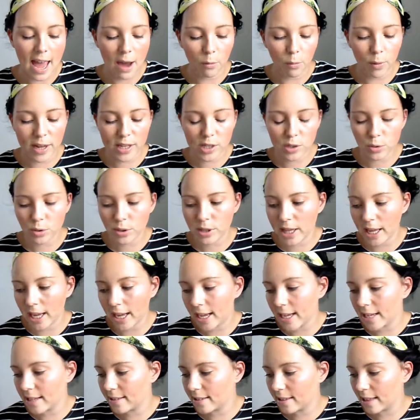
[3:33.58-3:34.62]
We saw
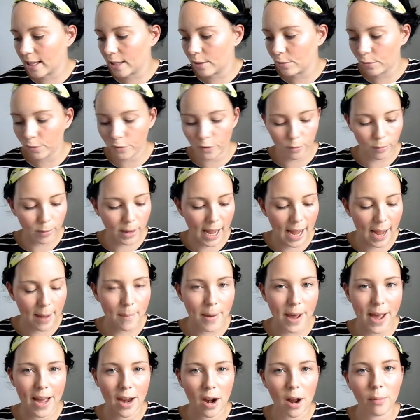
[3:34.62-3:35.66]
these were from
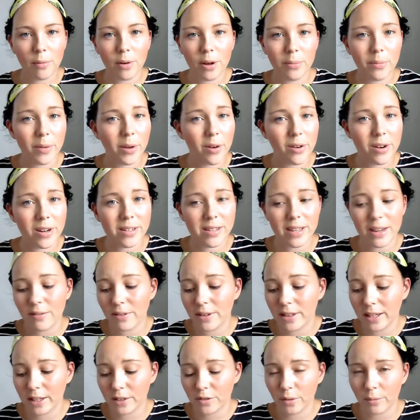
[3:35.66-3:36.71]
Kmart. I'm going to be honest,
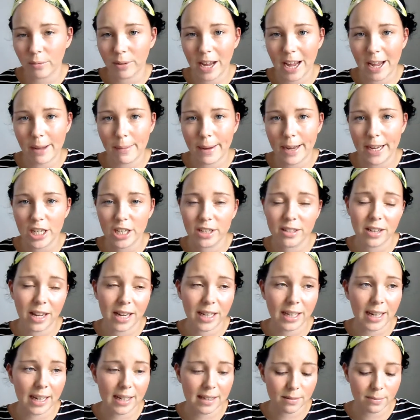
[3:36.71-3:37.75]
everything's from Kmart, just
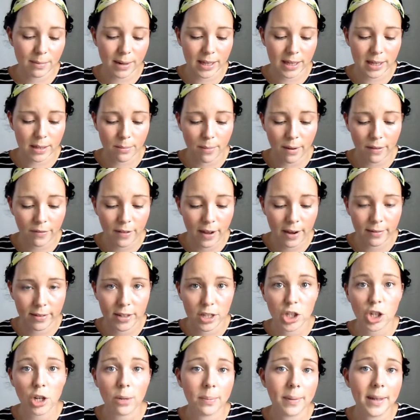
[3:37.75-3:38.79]
like last month, my favourite
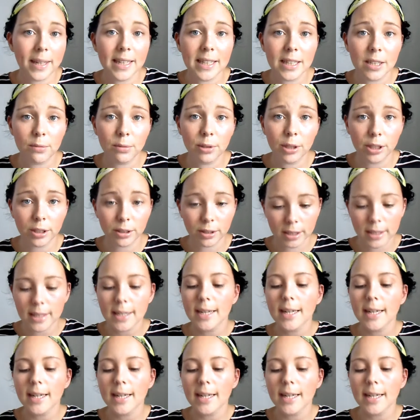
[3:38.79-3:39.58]
shop in the world.